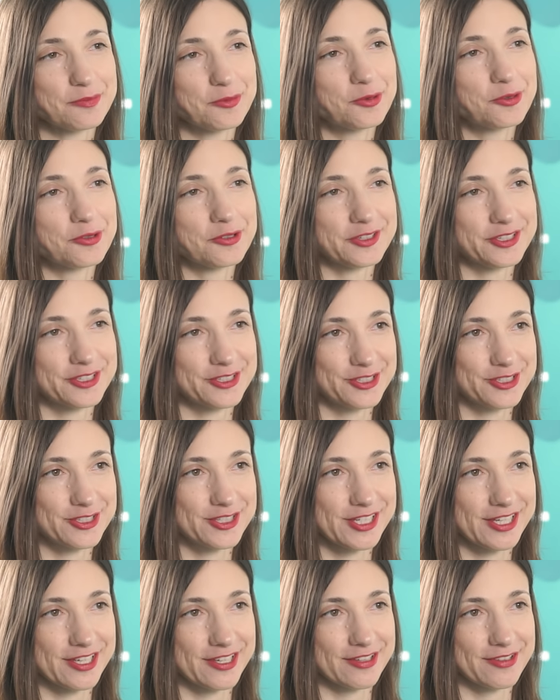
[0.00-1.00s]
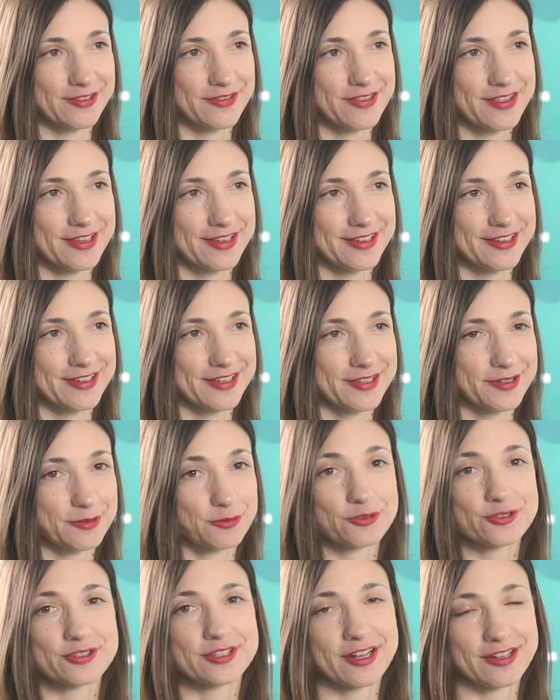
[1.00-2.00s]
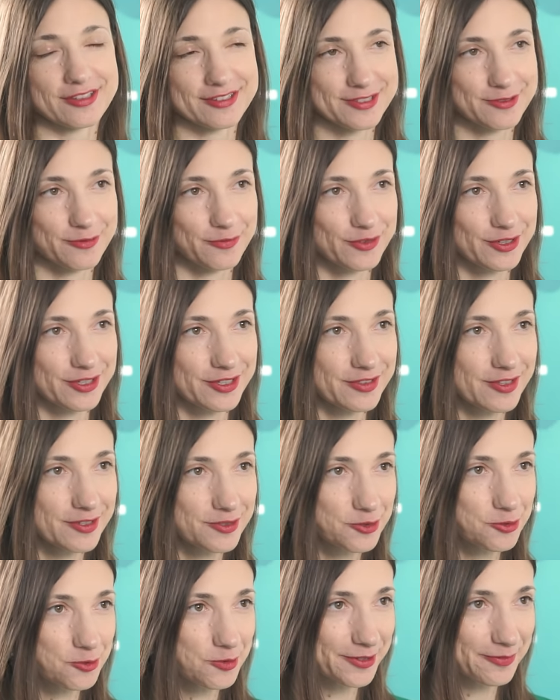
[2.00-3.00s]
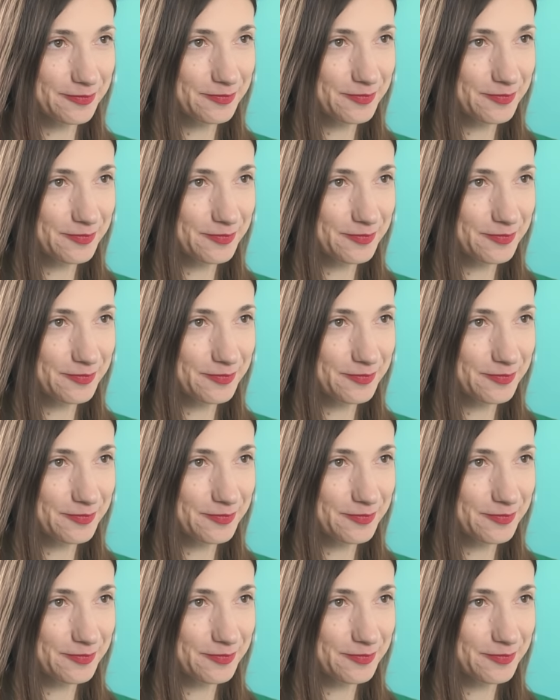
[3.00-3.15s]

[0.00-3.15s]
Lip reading: more in detail the results of the industry.